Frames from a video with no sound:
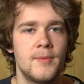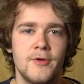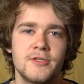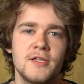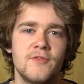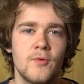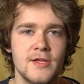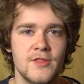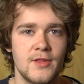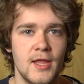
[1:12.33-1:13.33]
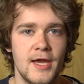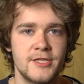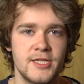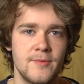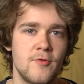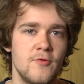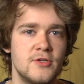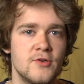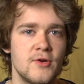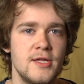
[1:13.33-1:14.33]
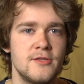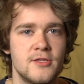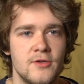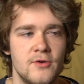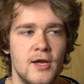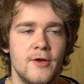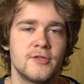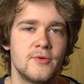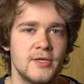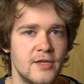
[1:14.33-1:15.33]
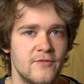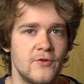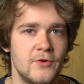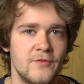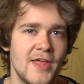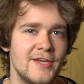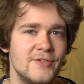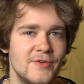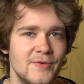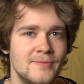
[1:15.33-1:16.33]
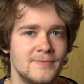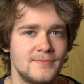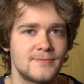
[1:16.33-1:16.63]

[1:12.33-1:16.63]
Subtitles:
But I also love the way that the light seeped through the trees, so I also wanted to get a photo of that too.